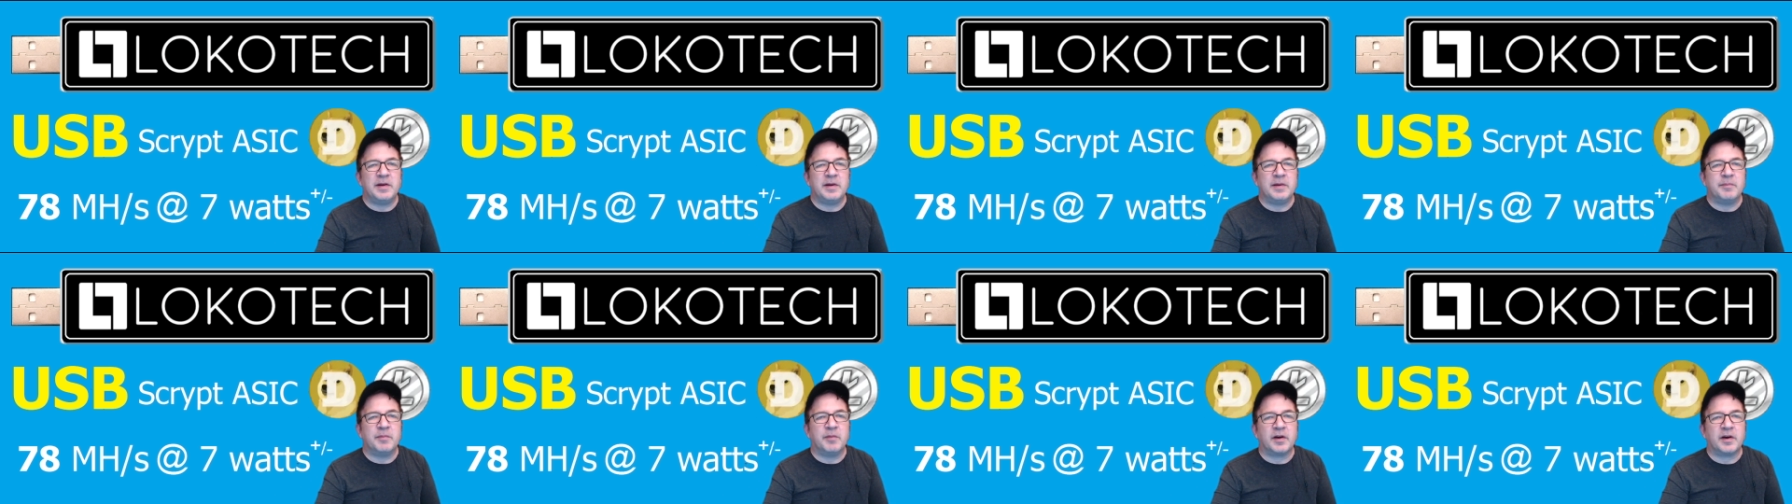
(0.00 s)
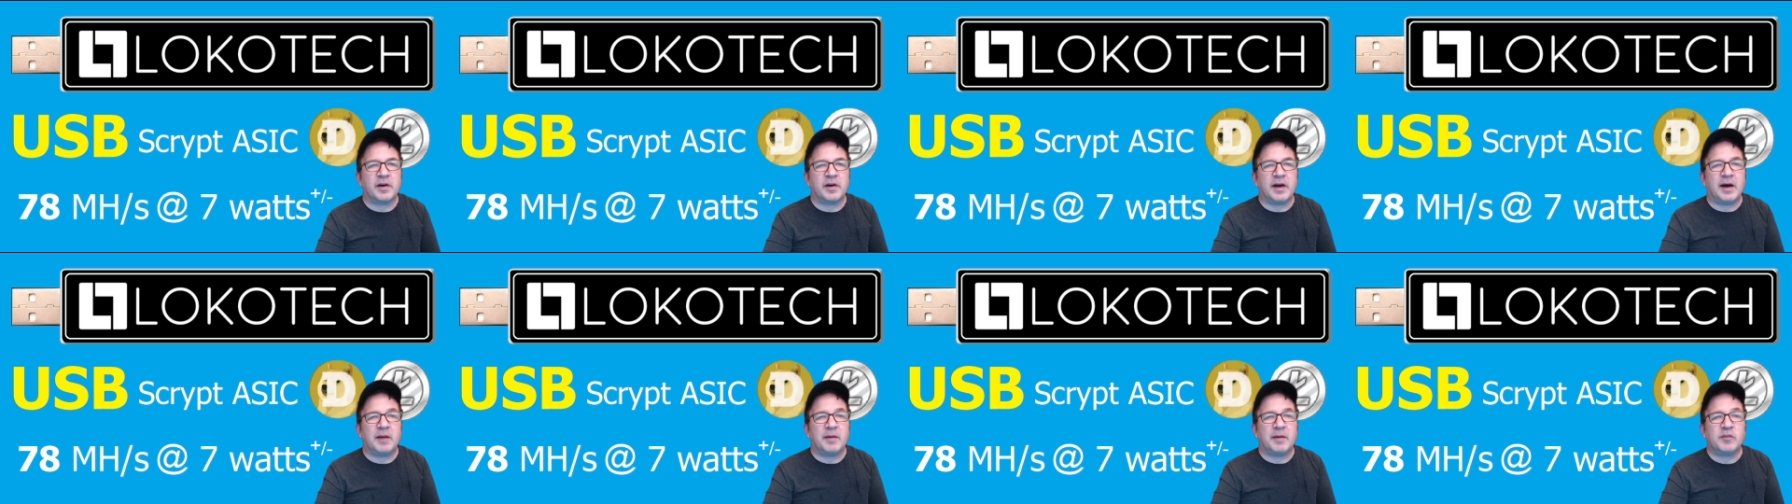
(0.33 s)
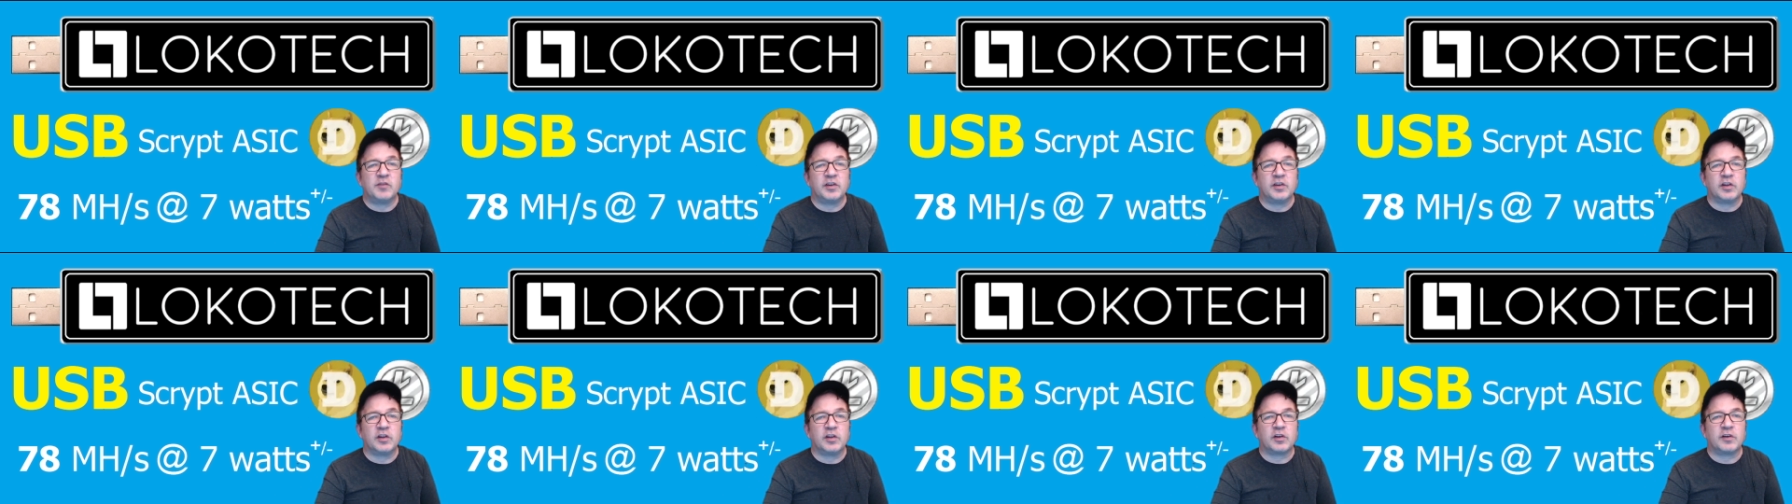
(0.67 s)
but I'm
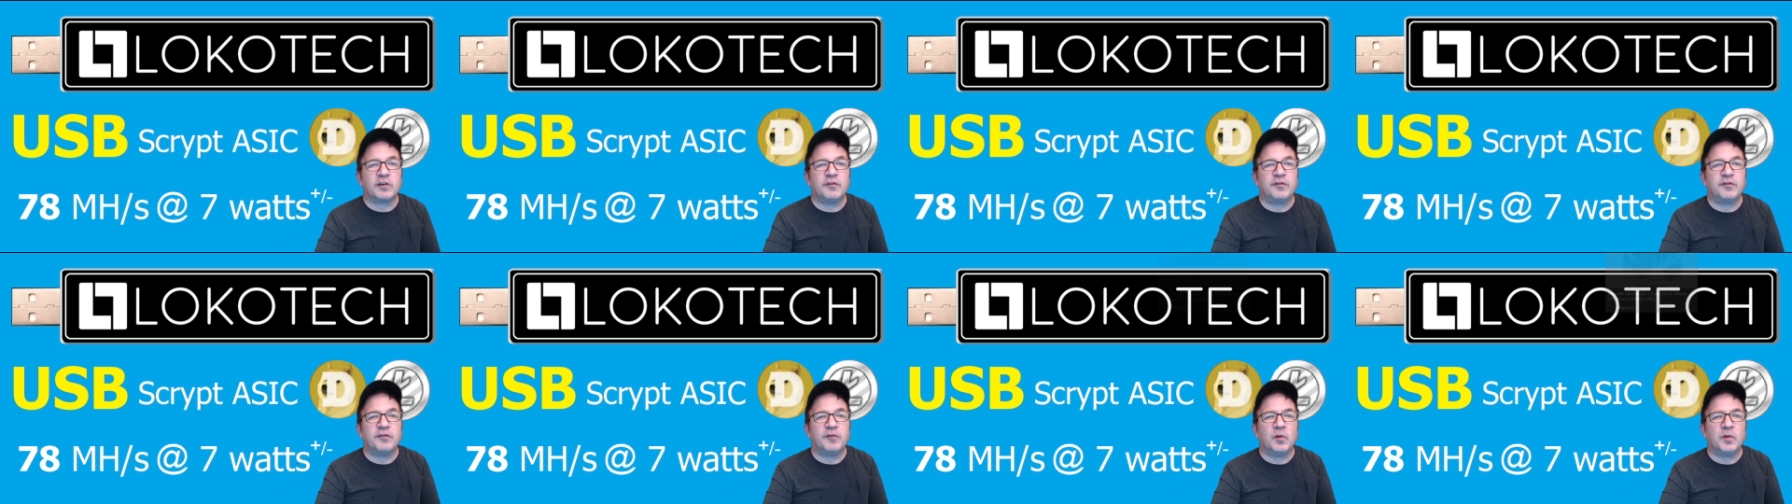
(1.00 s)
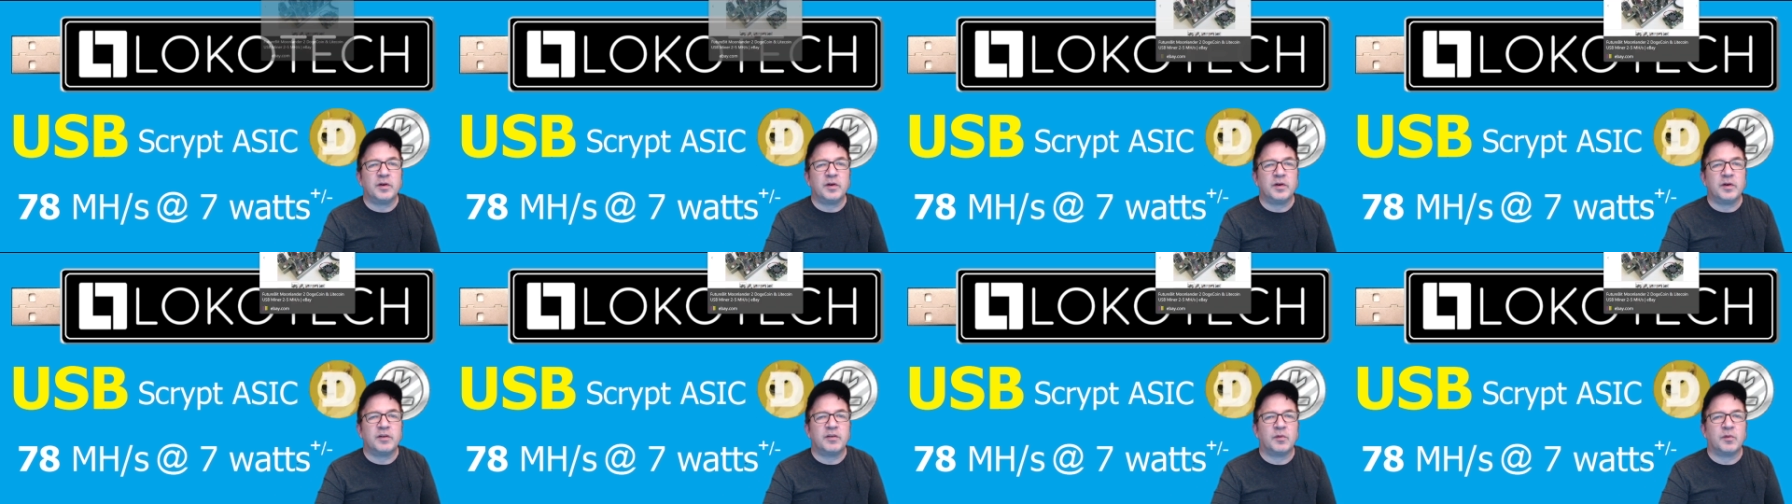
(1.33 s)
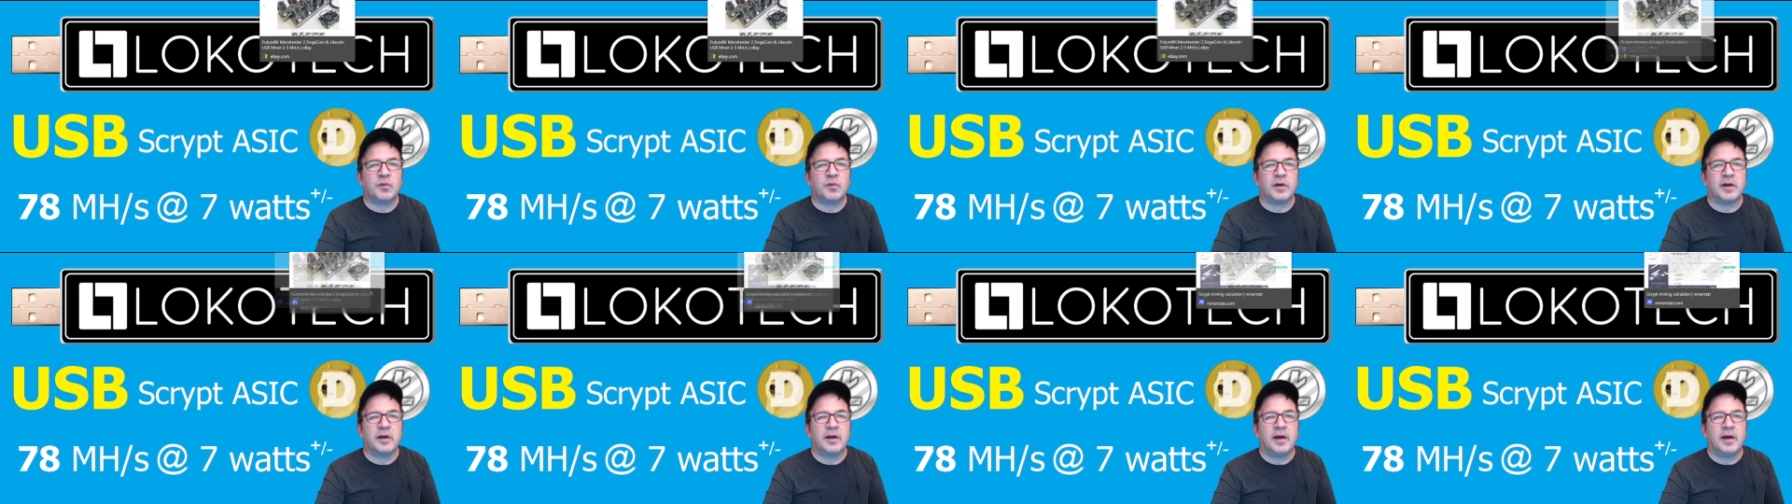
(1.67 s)
really looking forward to it.